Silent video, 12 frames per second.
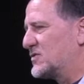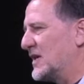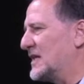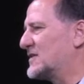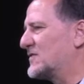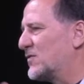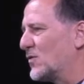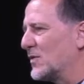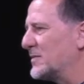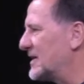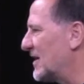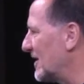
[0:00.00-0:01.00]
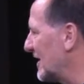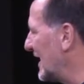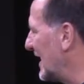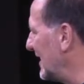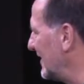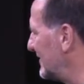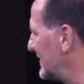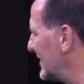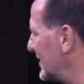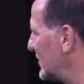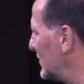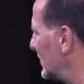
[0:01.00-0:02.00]
transforming our lives
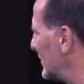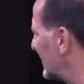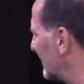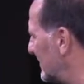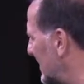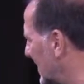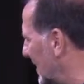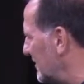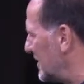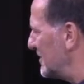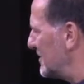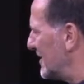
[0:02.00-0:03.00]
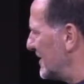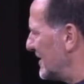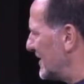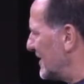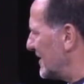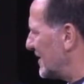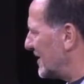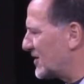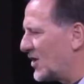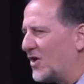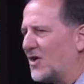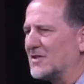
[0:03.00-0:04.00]
issues of becoming a
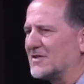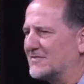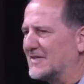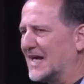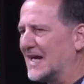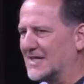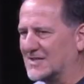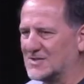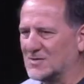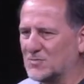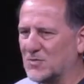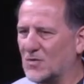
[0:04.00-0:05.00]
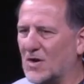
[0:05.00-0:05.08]
call of God to